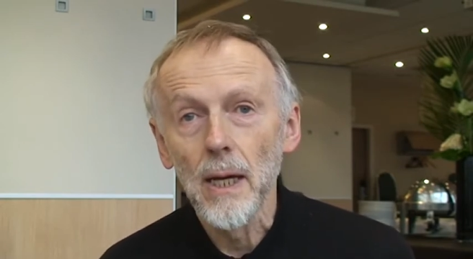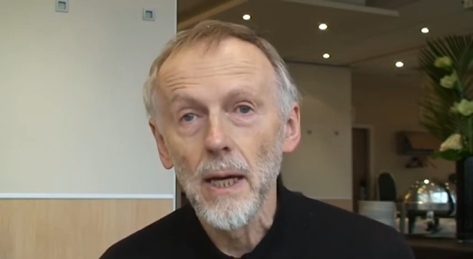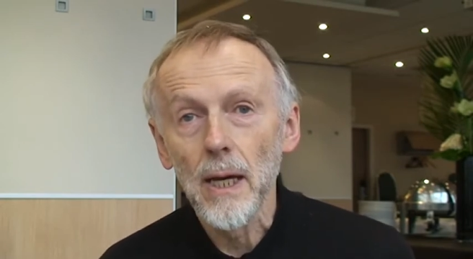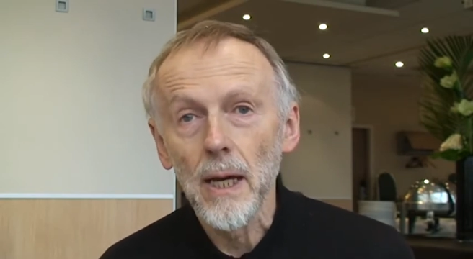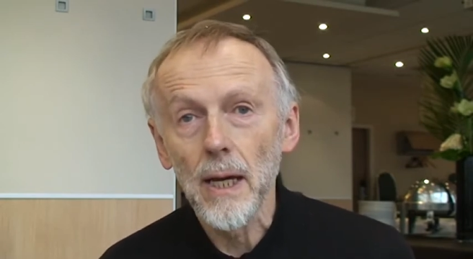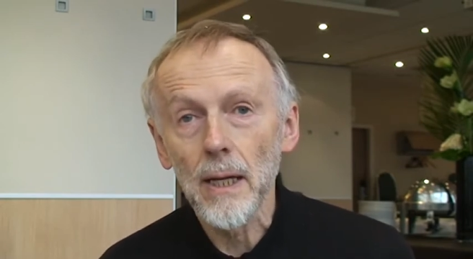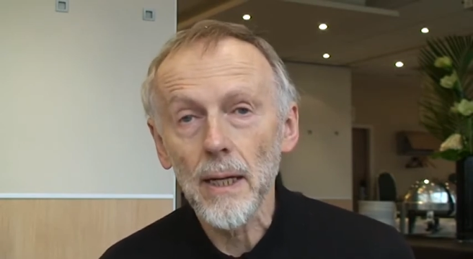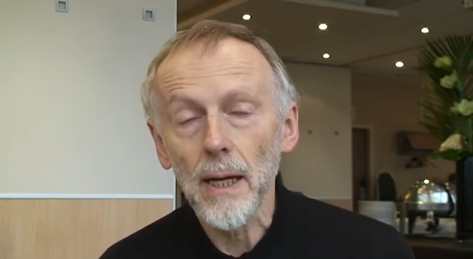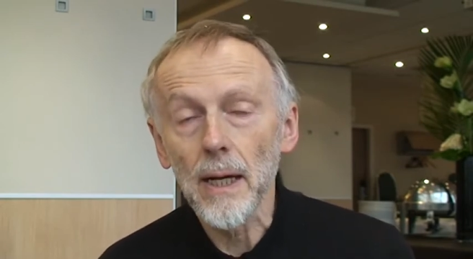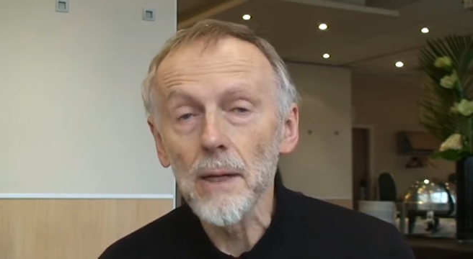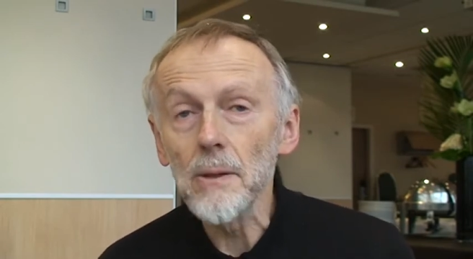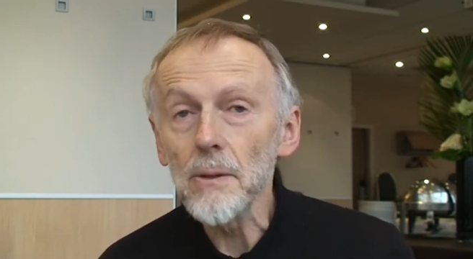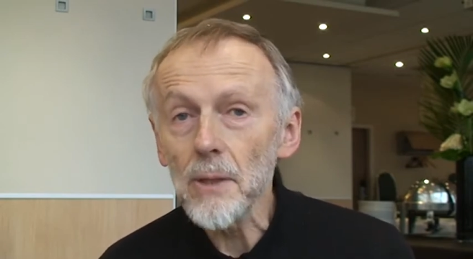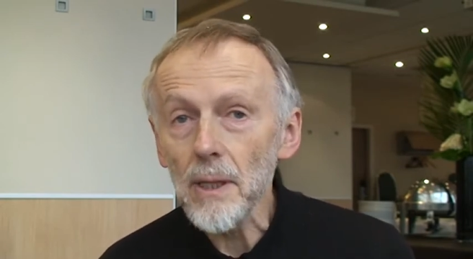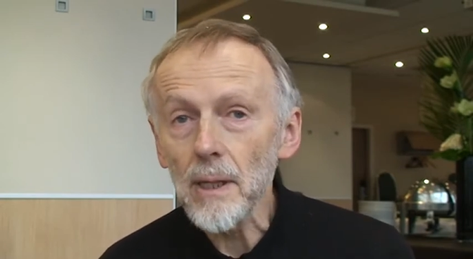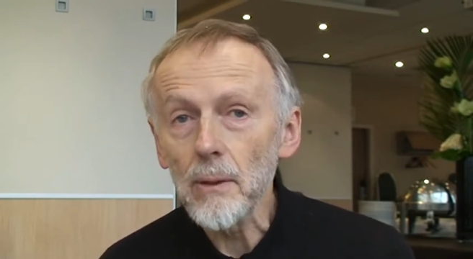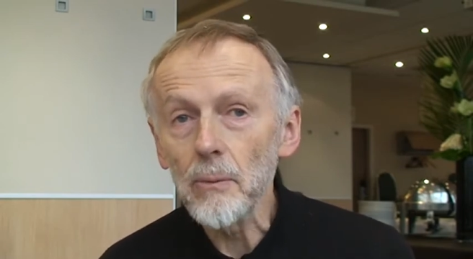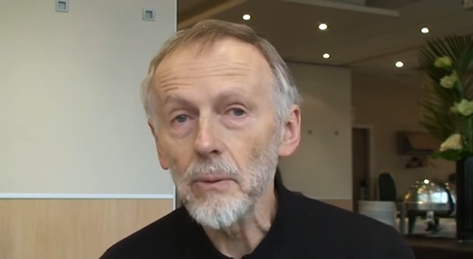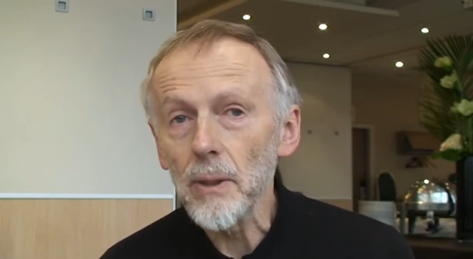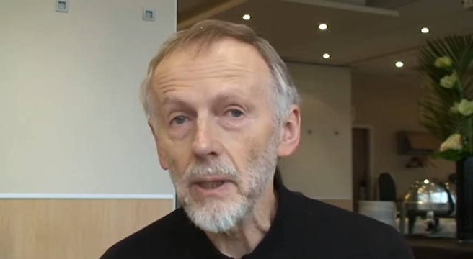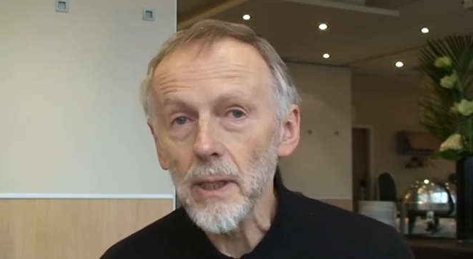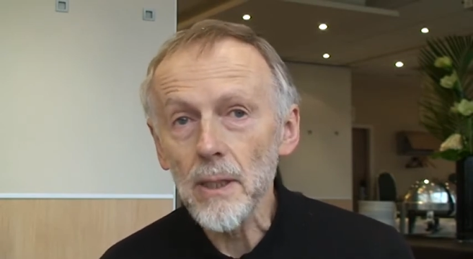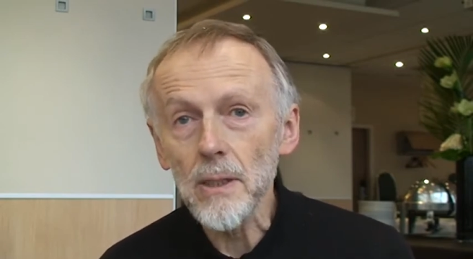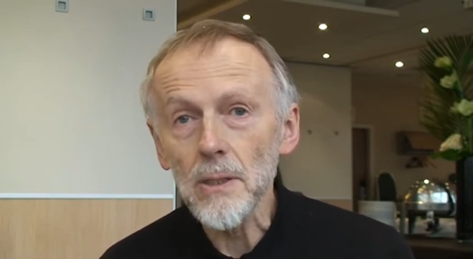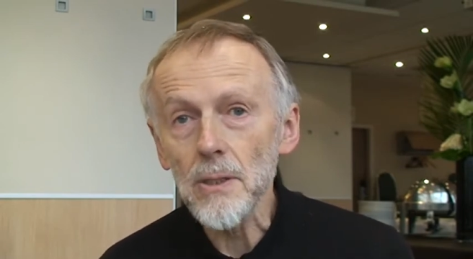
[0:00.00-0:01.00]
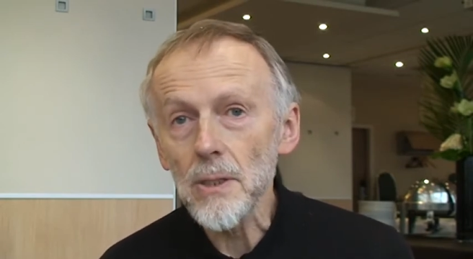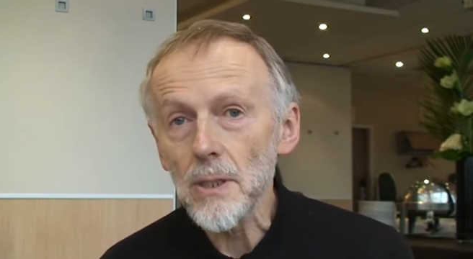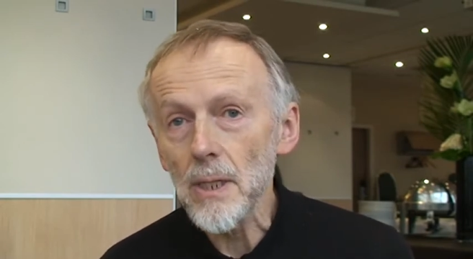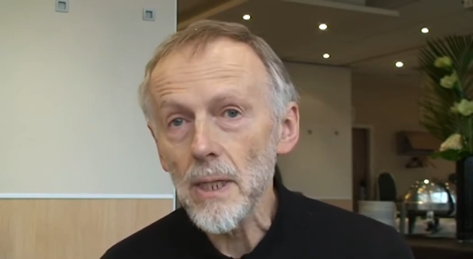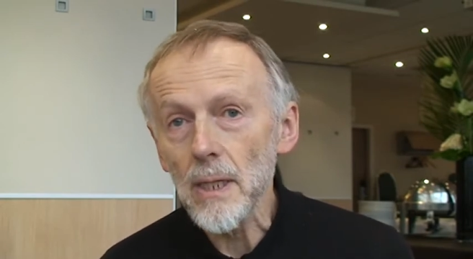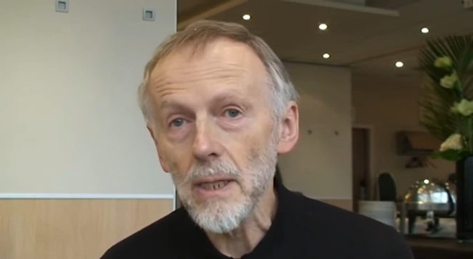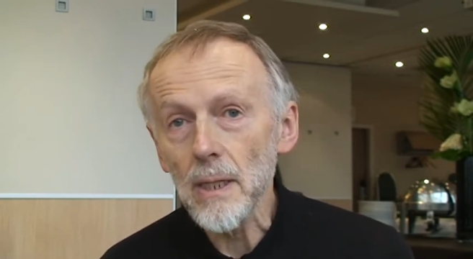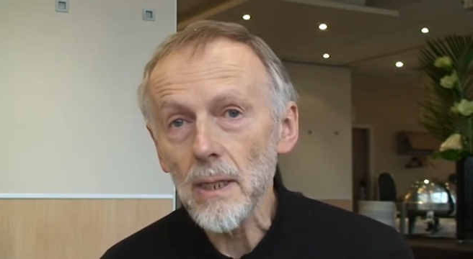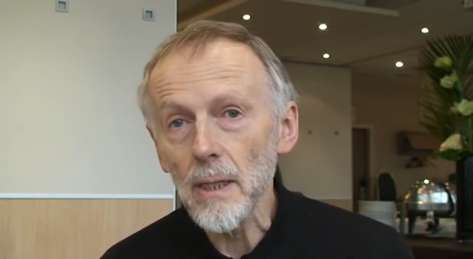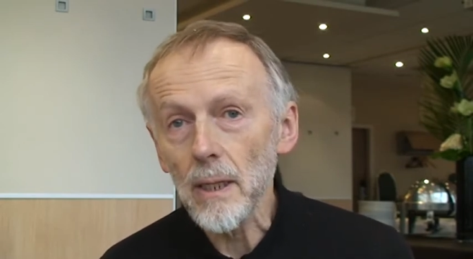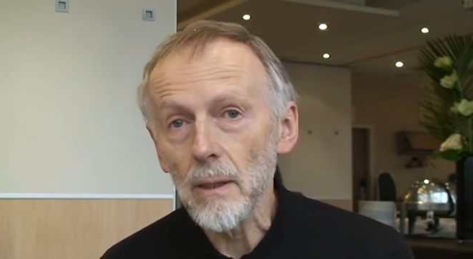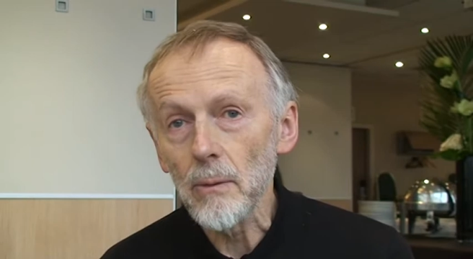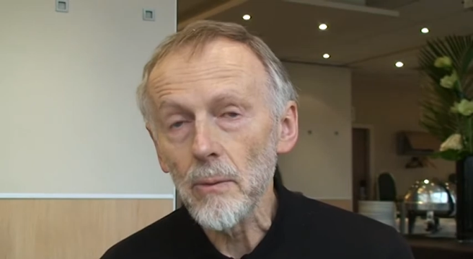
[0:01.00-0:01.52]
And I think we're going to
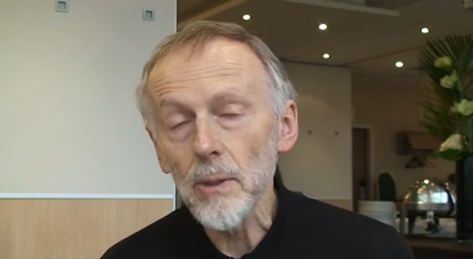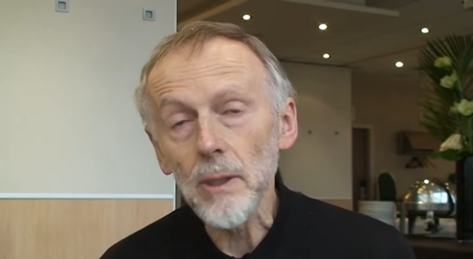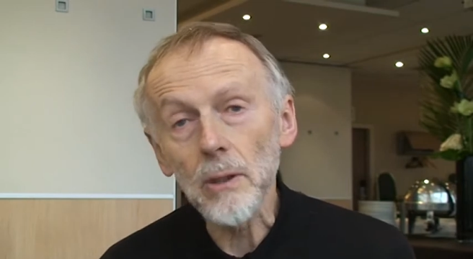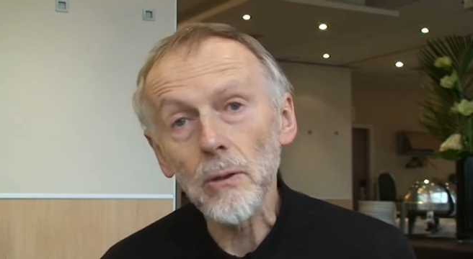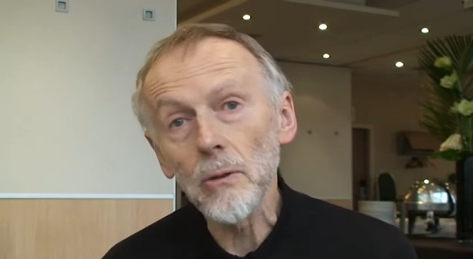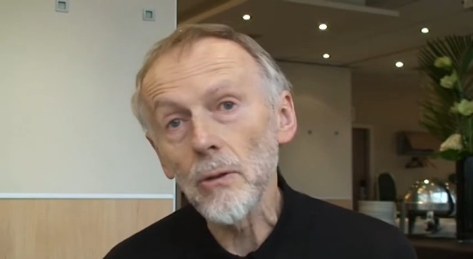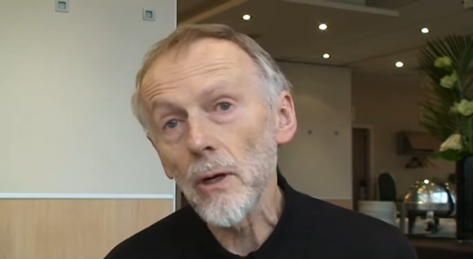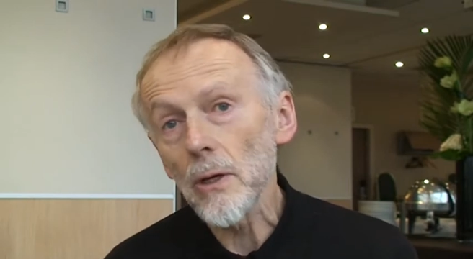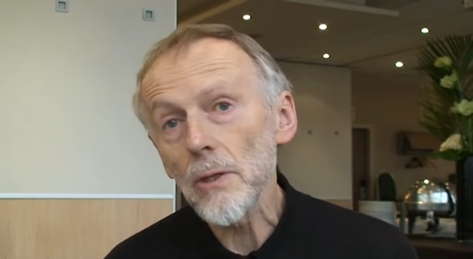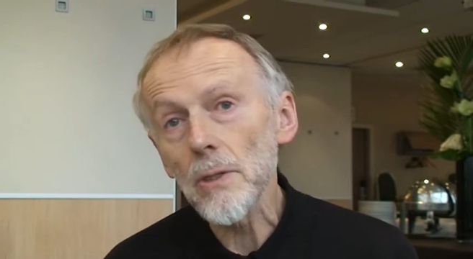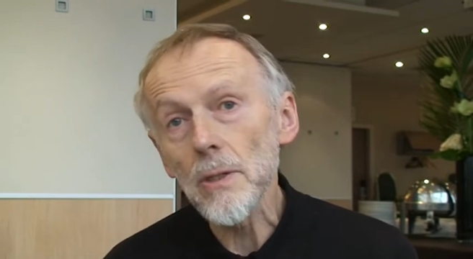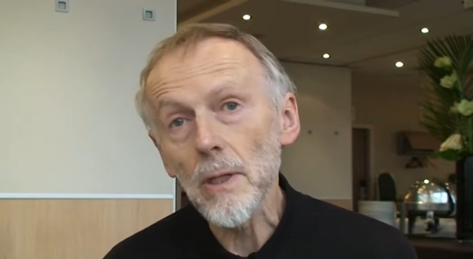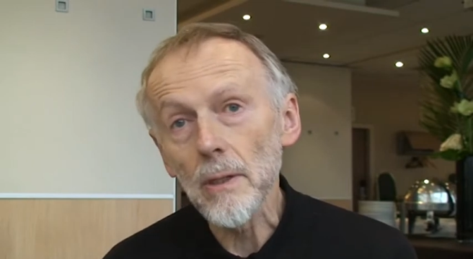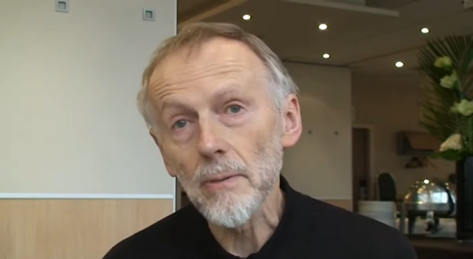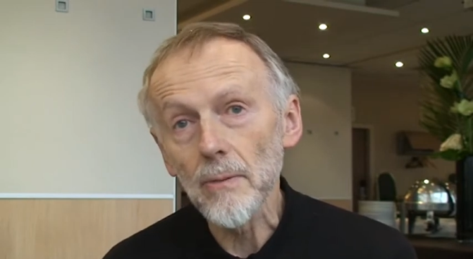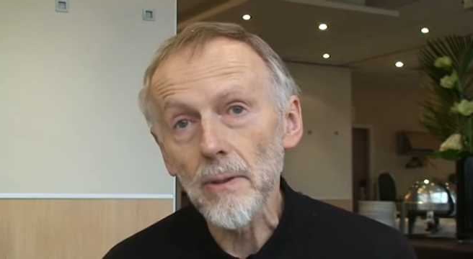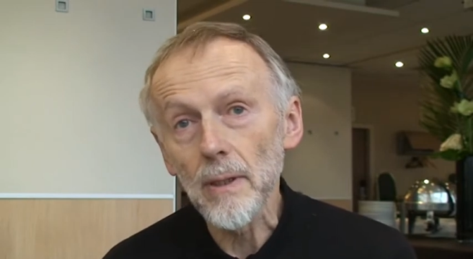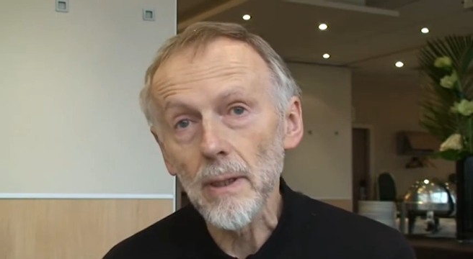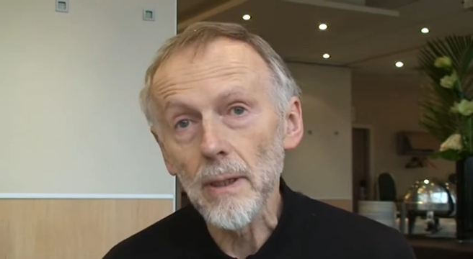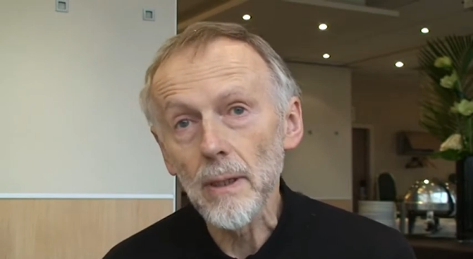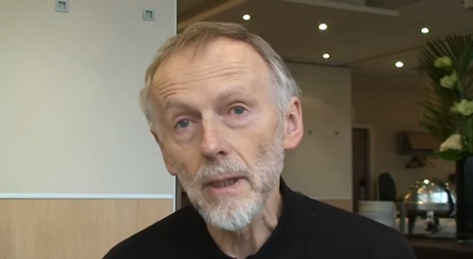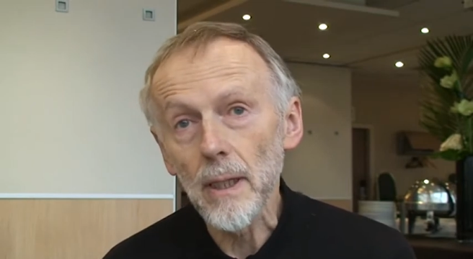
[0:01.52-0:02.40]
see a real crossover.